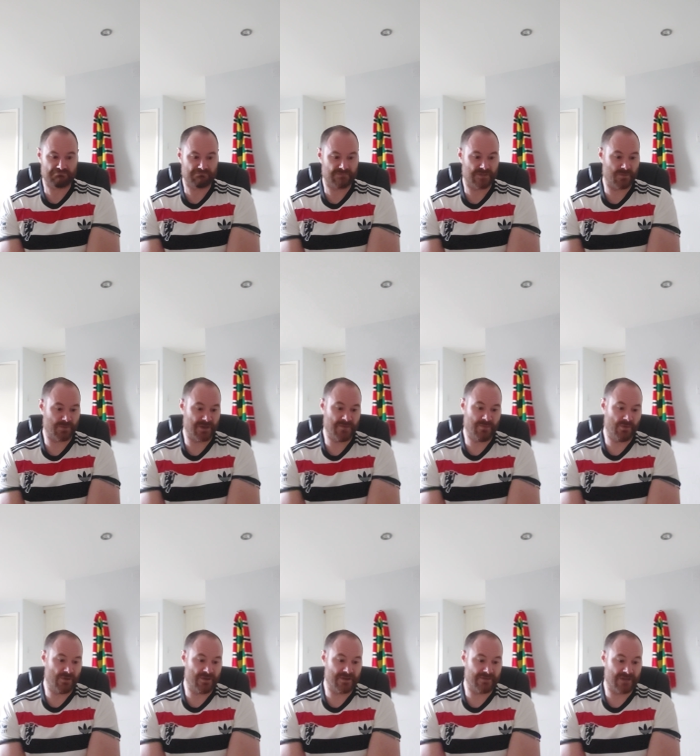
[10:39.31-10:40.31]
The people
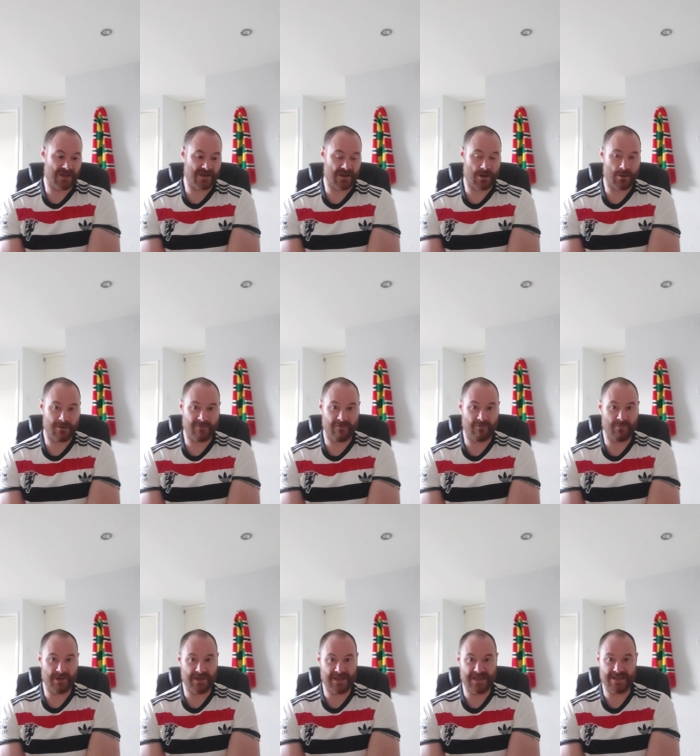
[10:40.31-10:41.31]
that they've let go of have
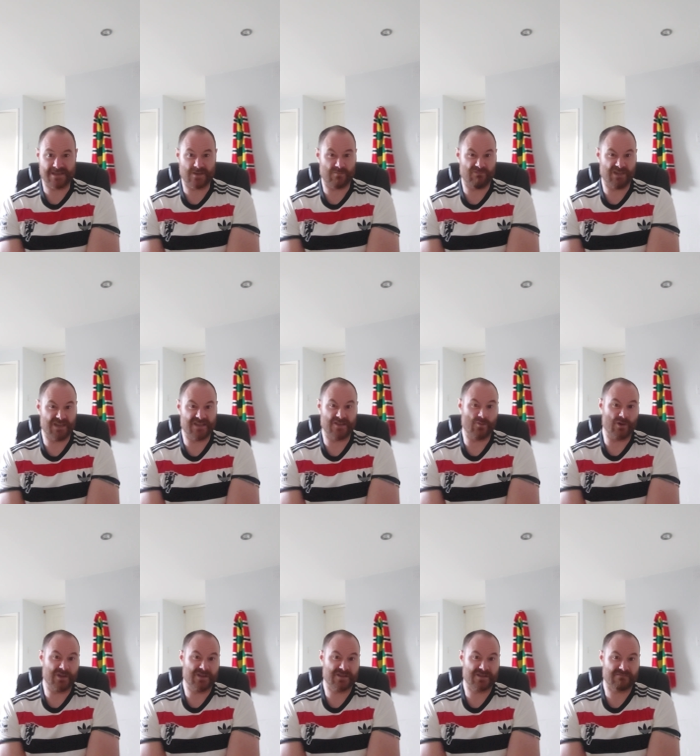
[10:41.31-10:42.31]
been easy
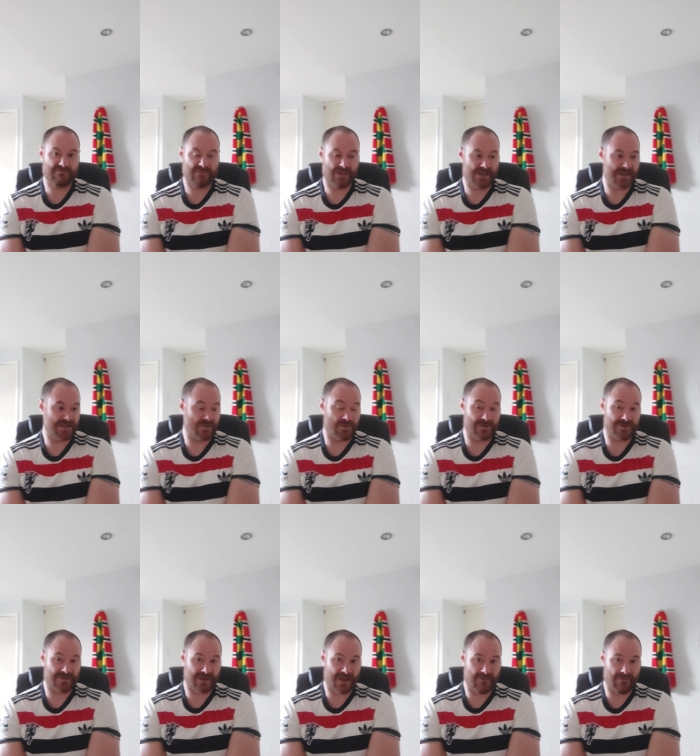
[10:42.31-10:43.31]
wins, easy ones
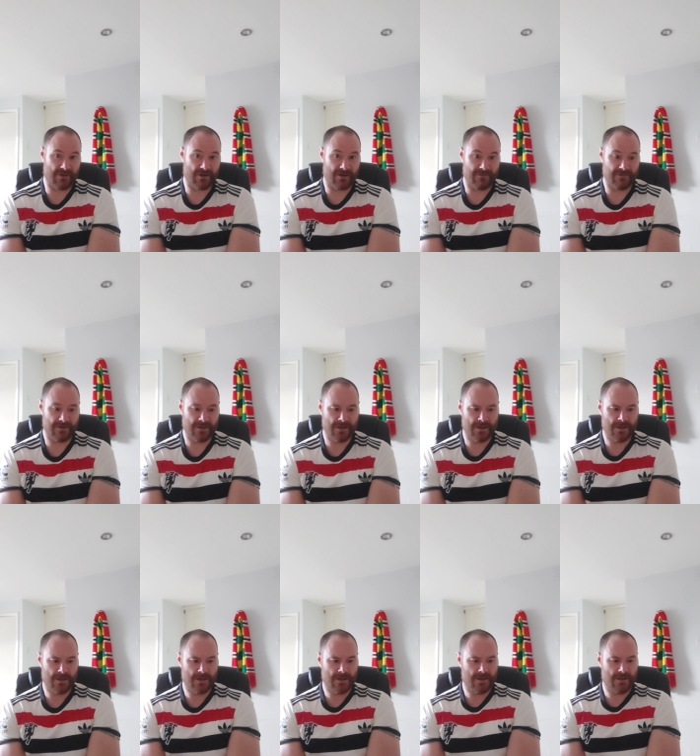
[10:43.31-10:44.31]
to get rid of.
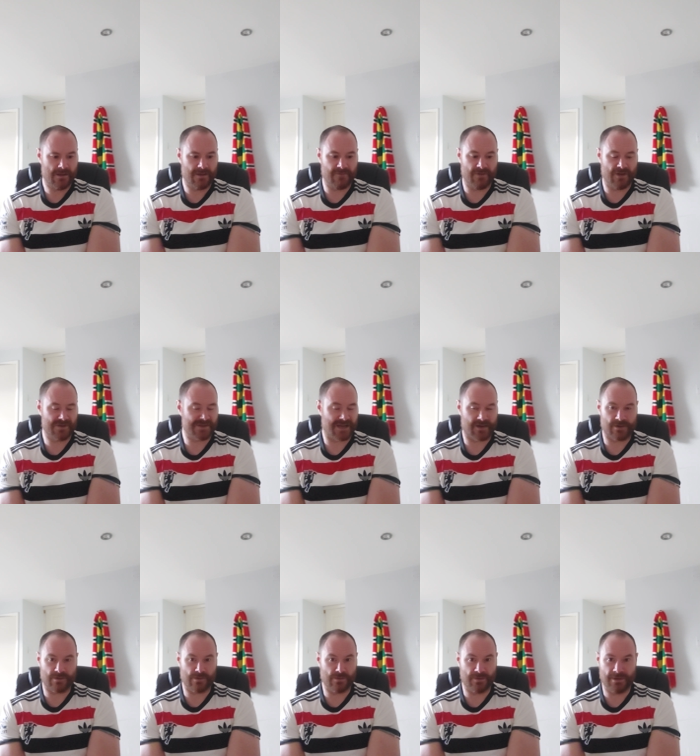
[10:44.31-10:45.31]
They've not
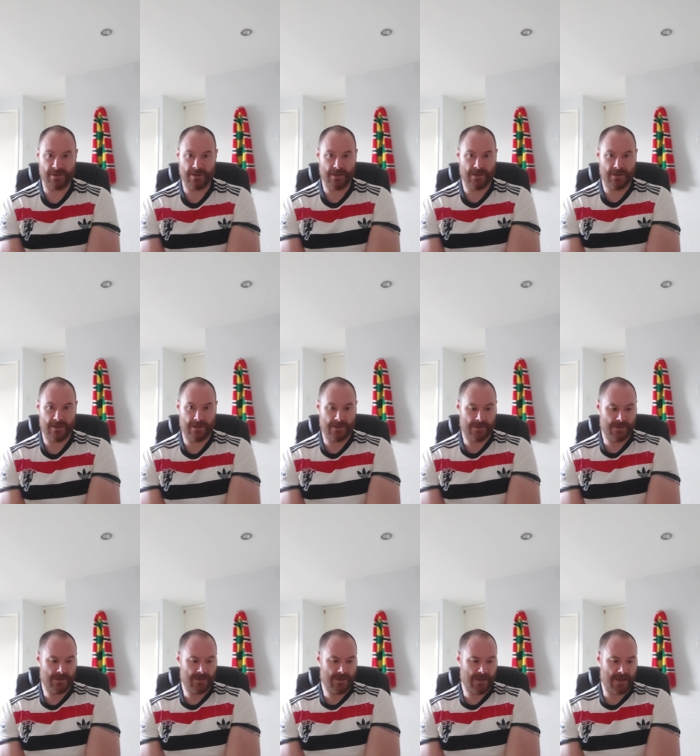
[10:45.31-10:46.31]
tackled
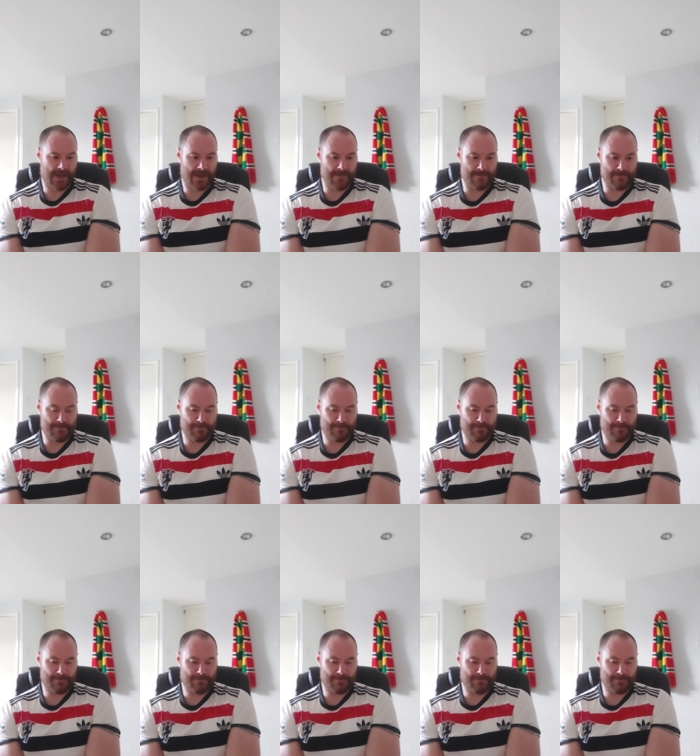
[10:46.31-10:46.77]
the